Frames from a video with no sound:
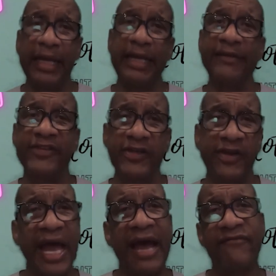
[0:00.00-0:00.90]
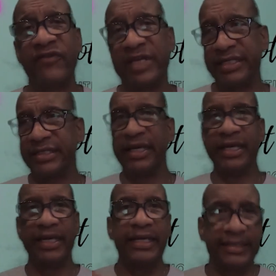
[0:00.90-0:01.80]
Is there lab fees?
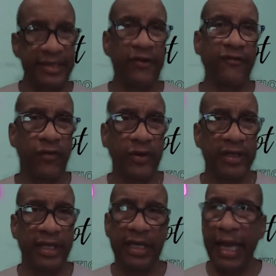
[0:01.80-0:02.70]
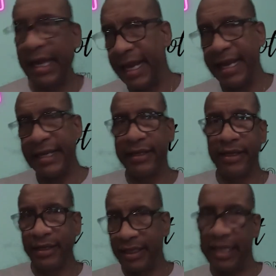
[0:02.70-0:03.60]
And so forth. And hey,
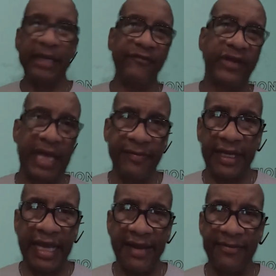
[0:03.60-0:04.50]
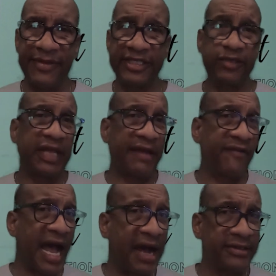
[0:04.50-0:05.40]
then if you came to campus, do they have
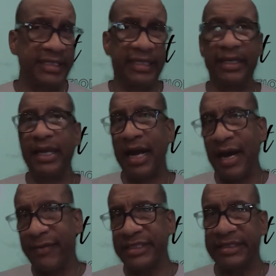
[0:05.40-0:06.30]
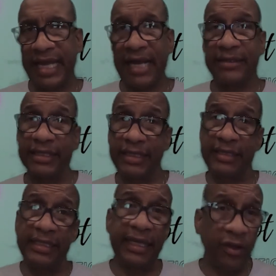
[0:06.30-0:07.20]
housing? How much is housing?
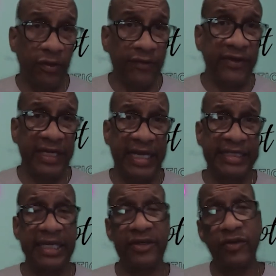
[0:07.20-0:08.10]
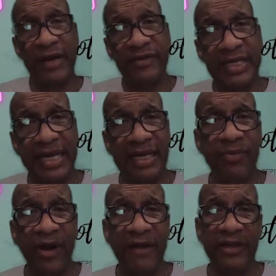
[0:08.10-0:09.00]
Does it include financial aid? Do I have to take a
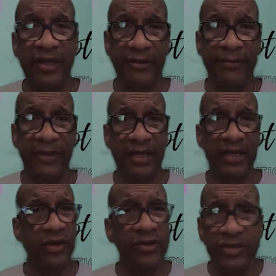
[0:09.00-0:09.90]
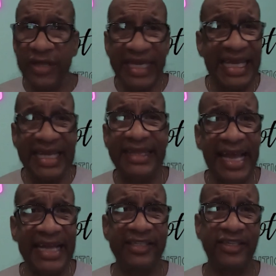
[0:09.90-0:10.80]
private loan? Those are the key
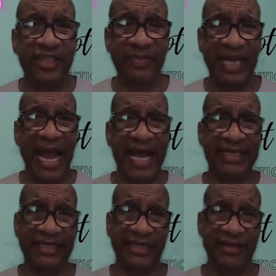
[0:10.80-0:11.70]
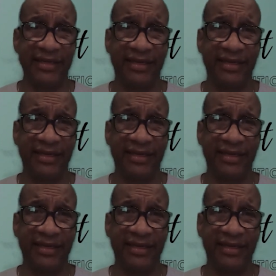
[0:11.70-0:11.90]
things you should be asking.